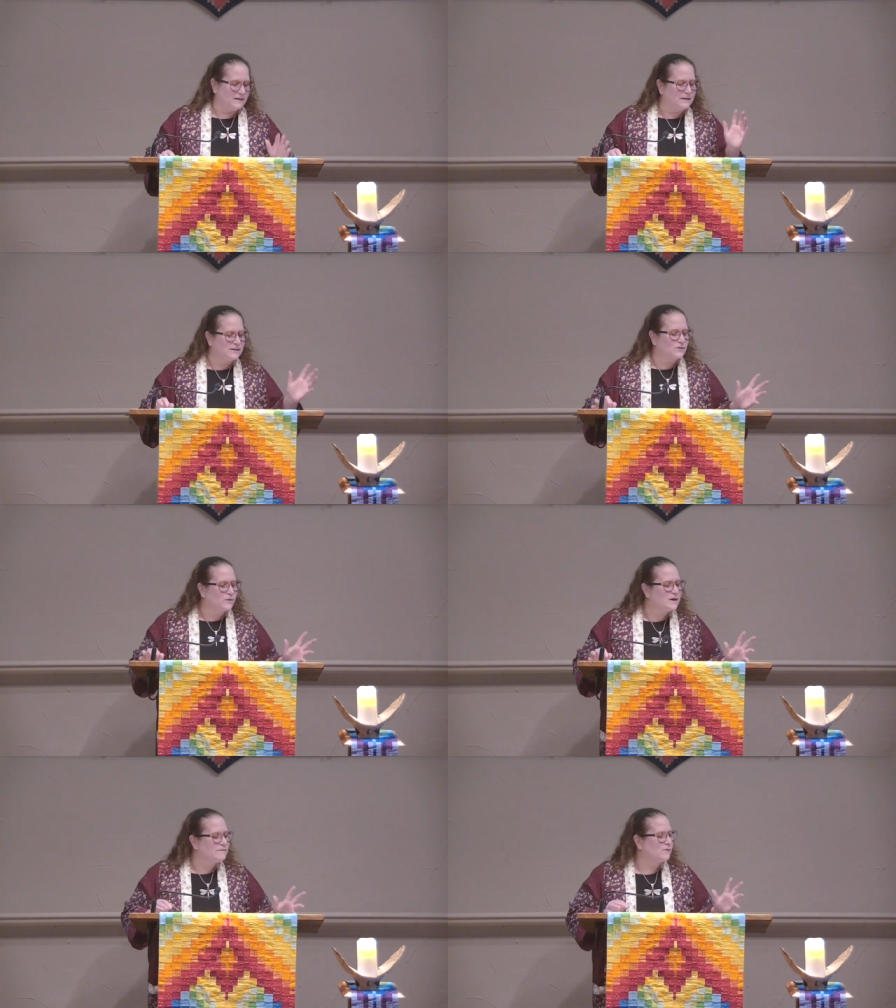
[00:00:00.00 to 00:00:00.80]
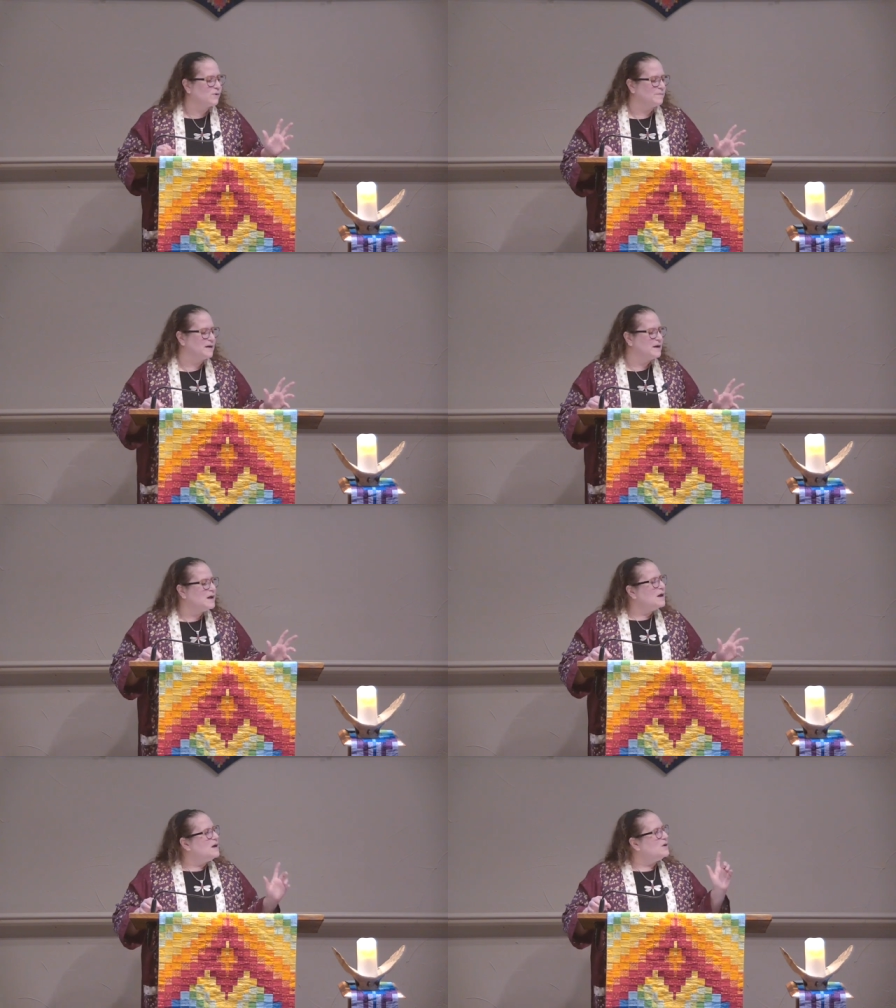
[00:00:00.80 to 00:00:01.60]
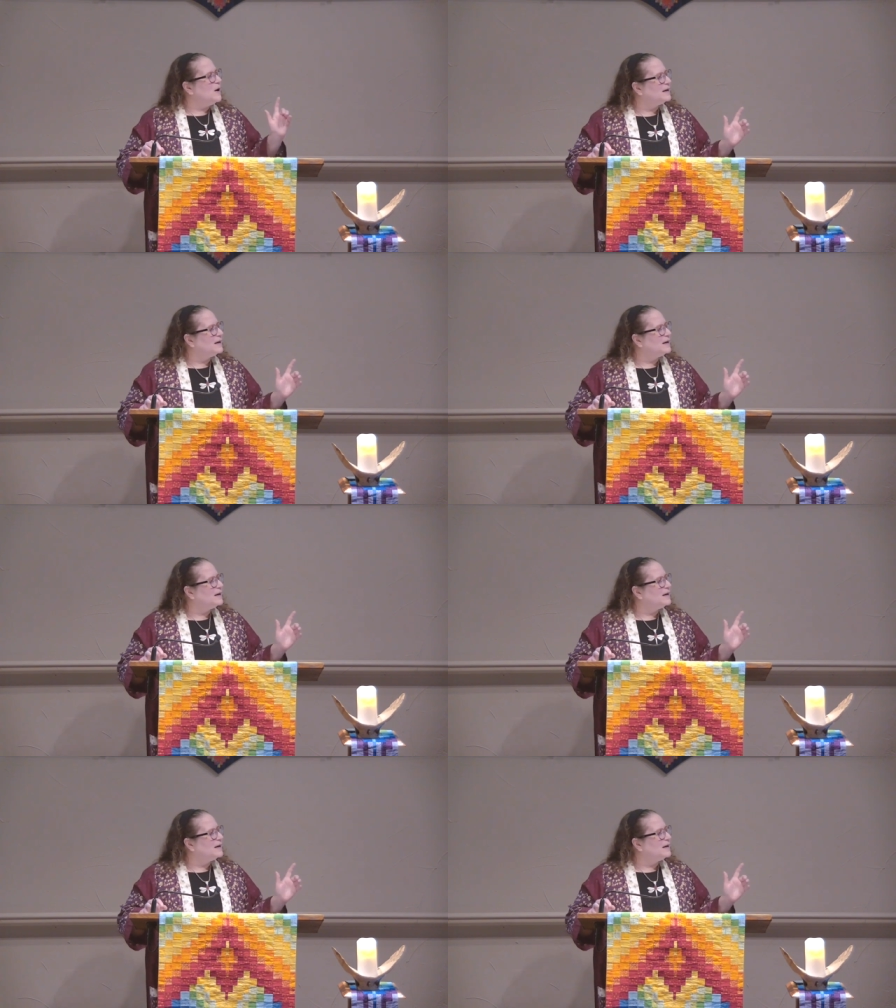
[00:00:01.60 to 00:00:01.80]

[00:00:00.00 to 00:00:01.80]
It's a story of a woman who